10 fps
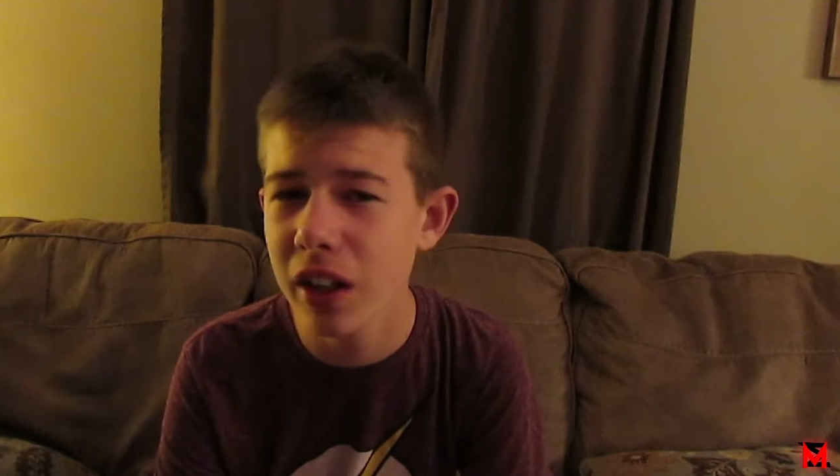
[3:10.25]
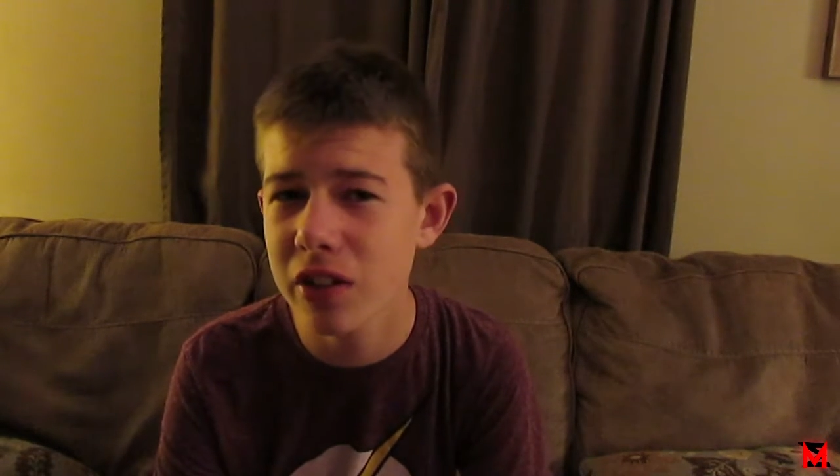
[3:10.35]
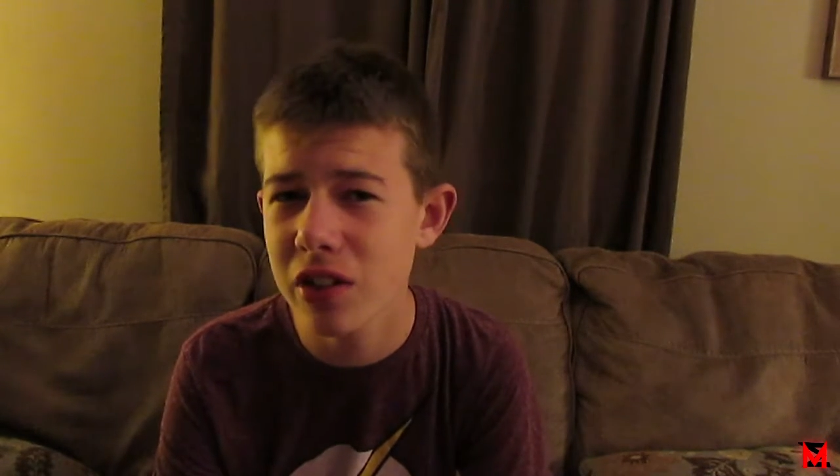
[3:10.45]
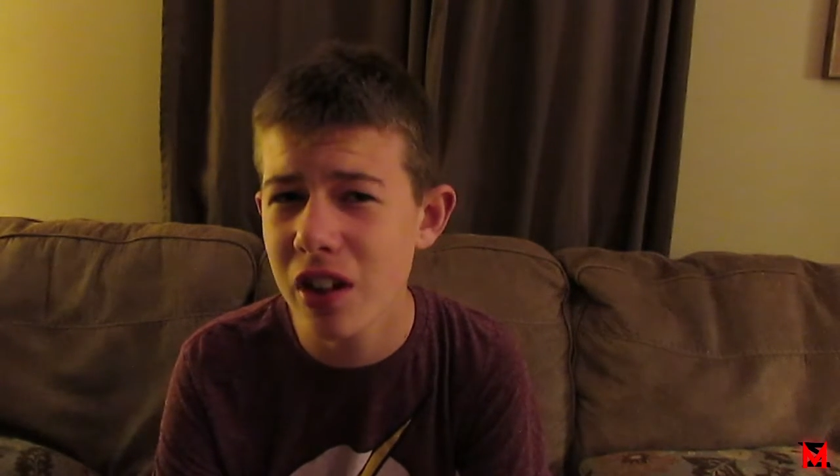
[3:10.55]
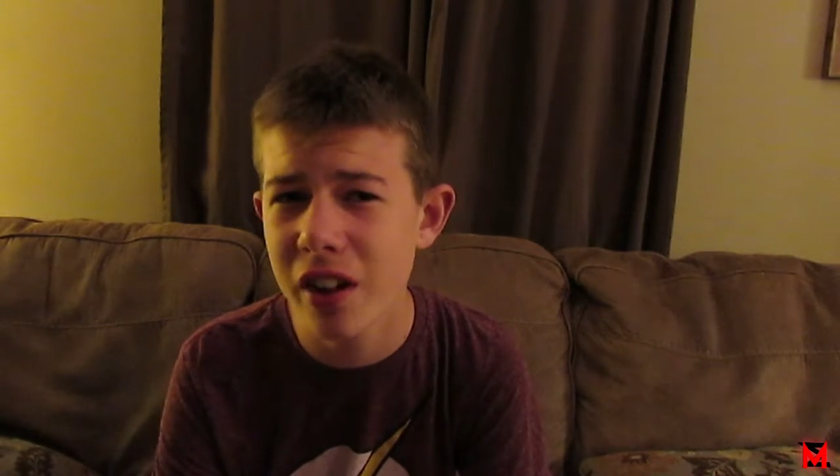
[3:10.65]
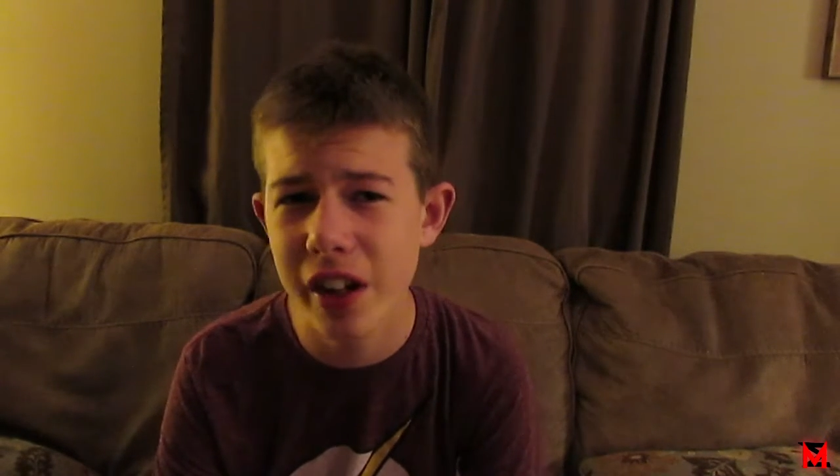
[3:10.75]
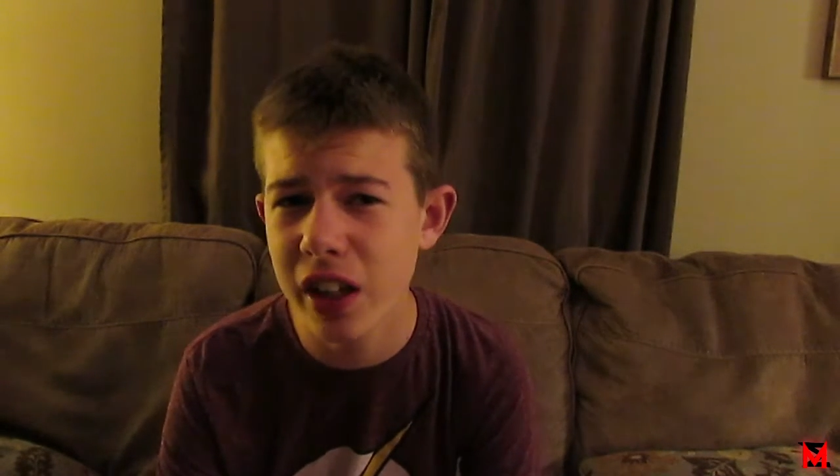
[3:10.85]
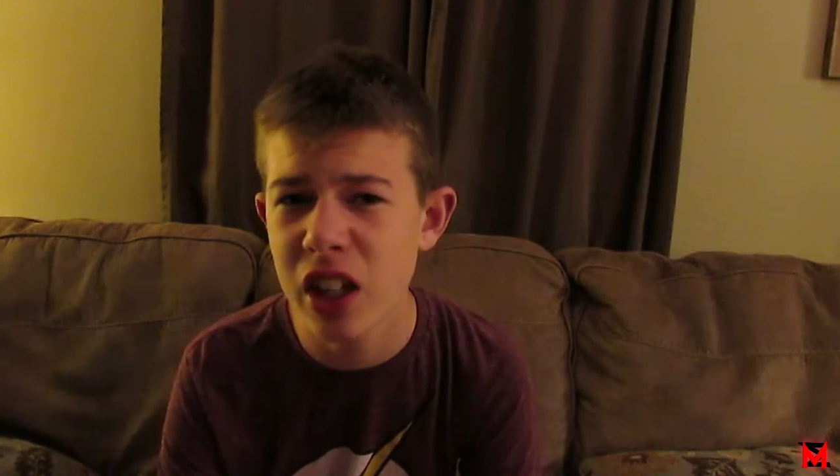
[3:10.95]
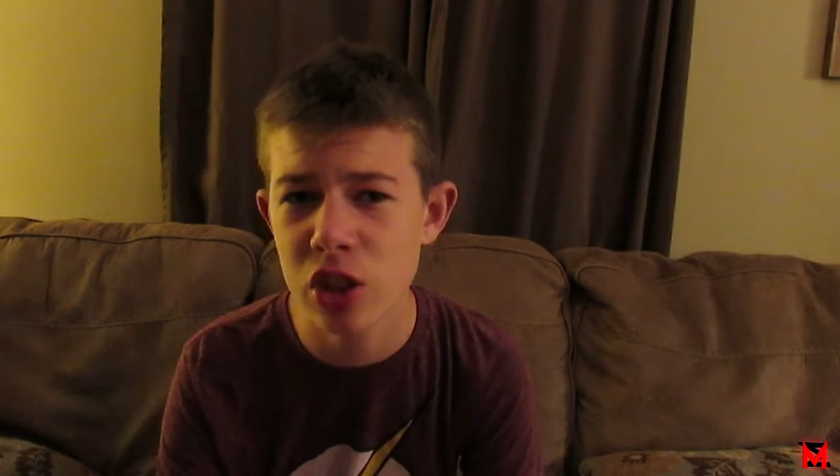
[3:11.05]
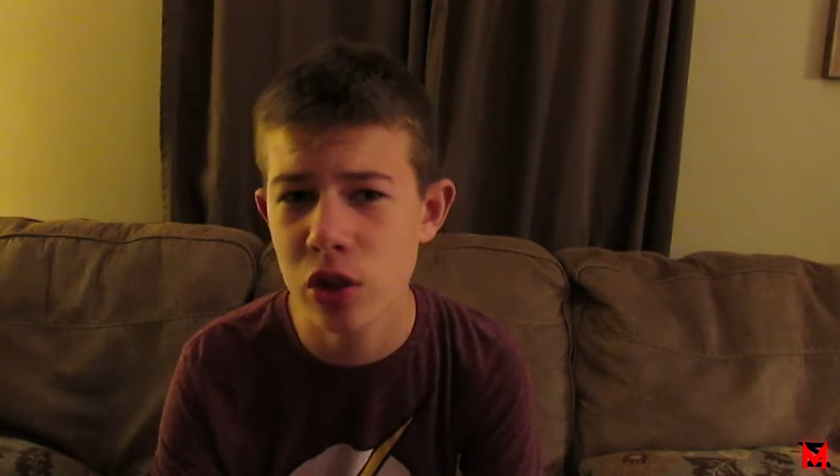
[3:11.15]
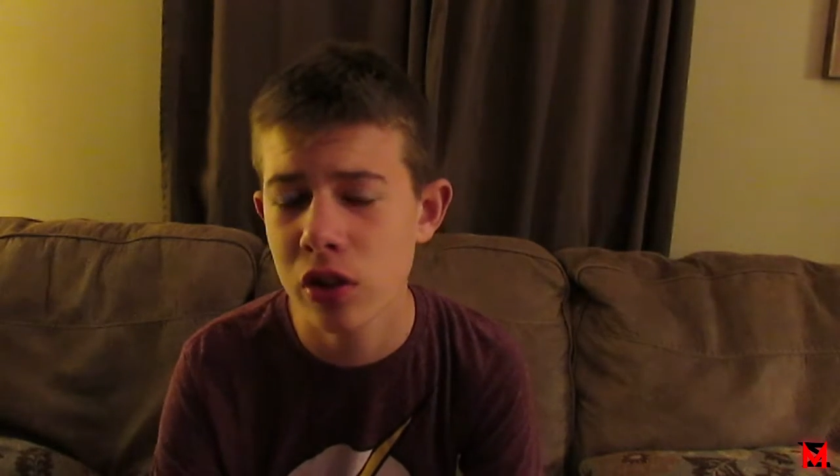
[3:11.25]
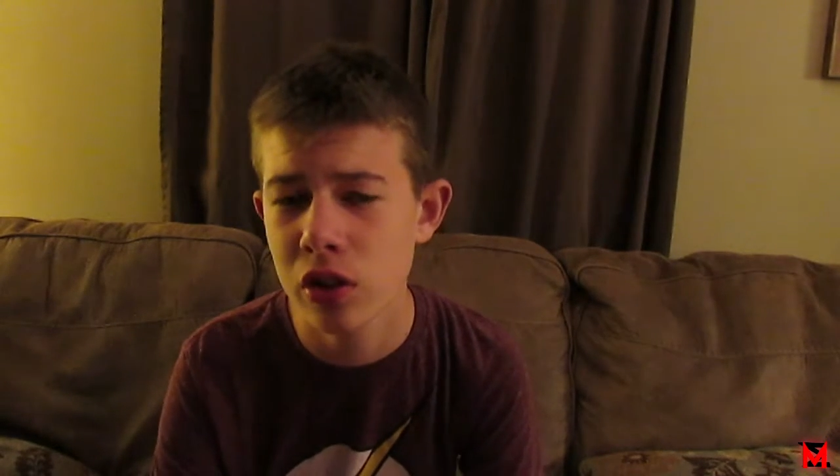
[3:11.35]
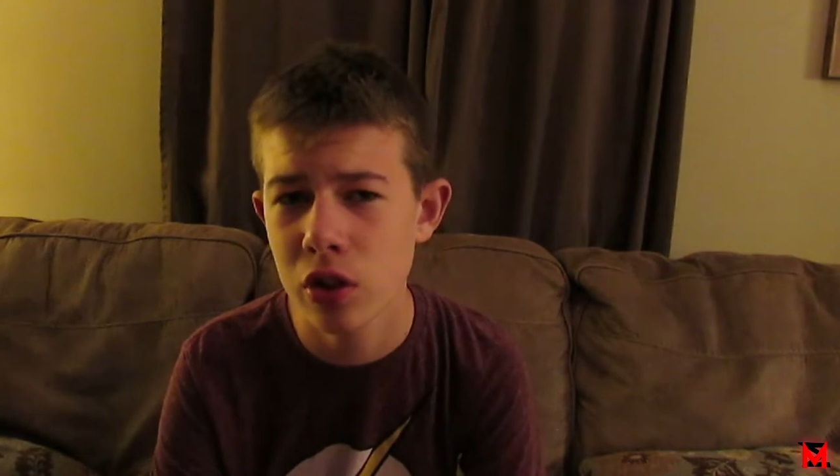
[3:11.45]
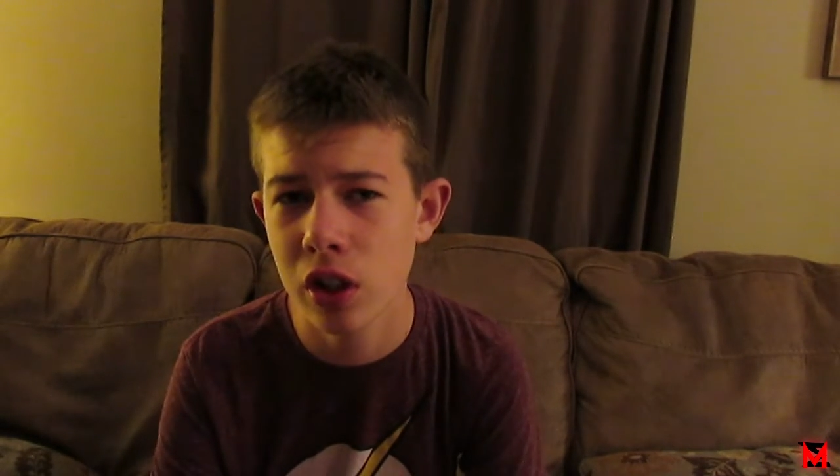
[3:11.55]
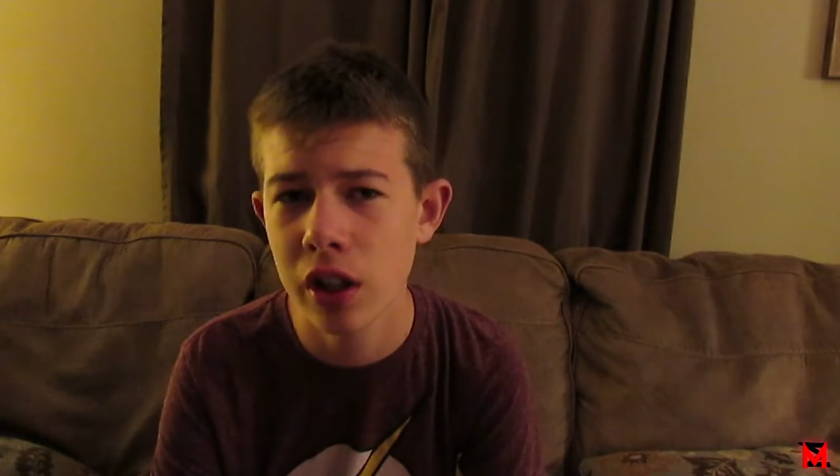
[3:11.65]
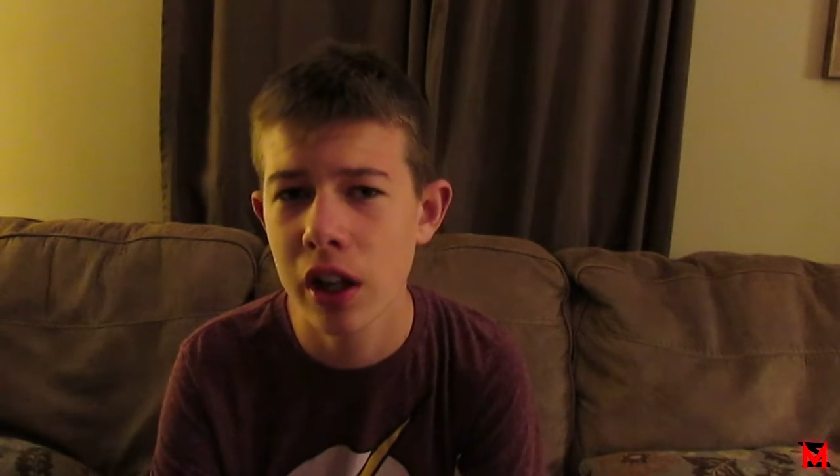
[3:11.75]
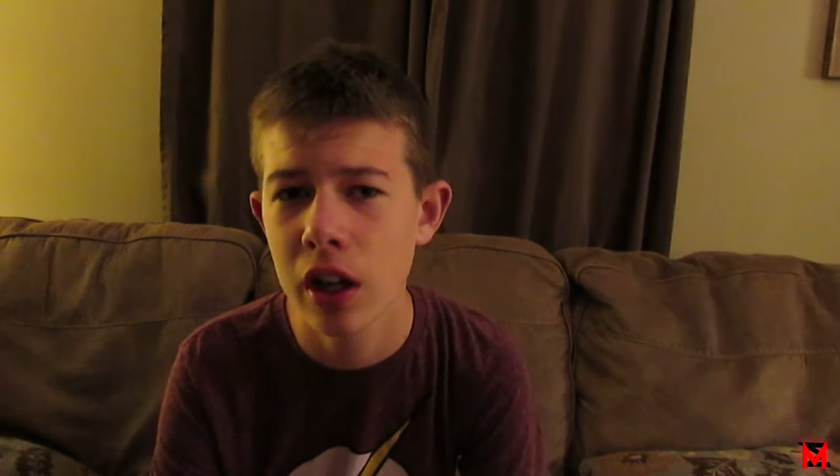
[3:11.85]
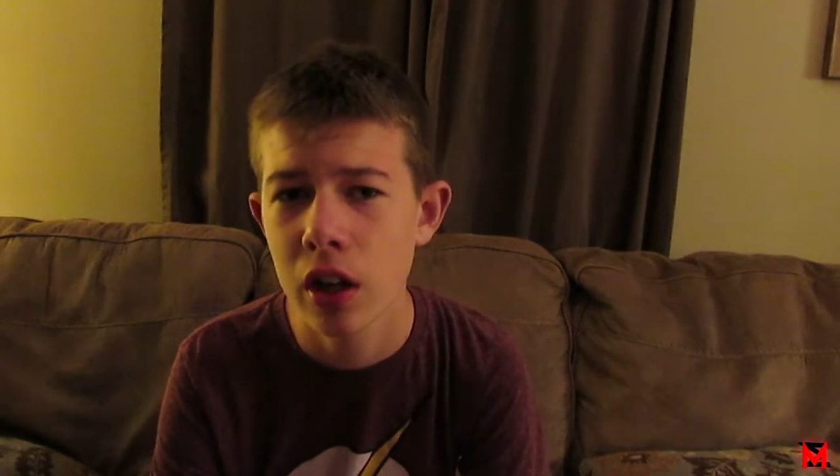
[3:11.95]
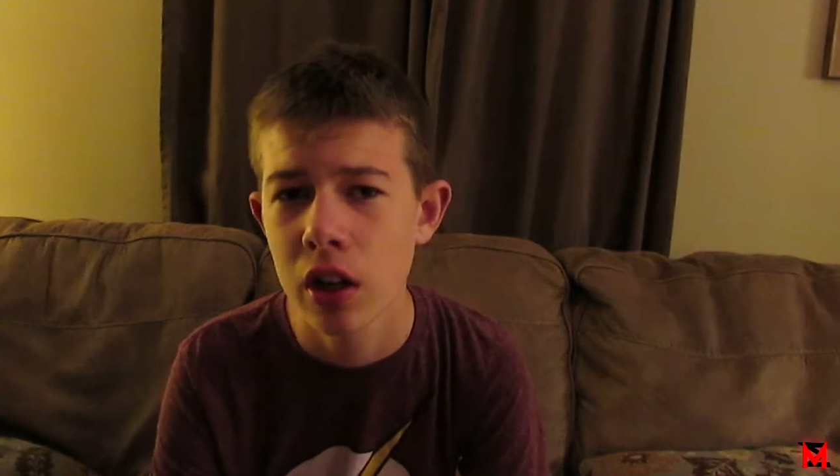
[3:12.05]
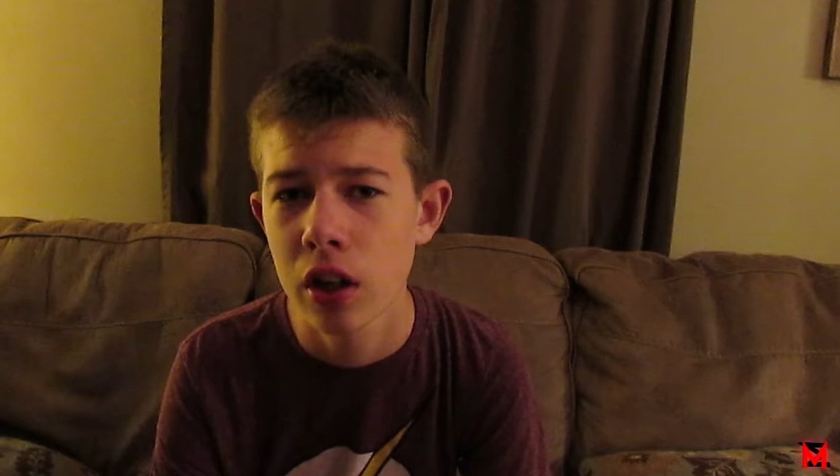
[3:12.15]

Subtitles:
sorry, I can't show you the trick again.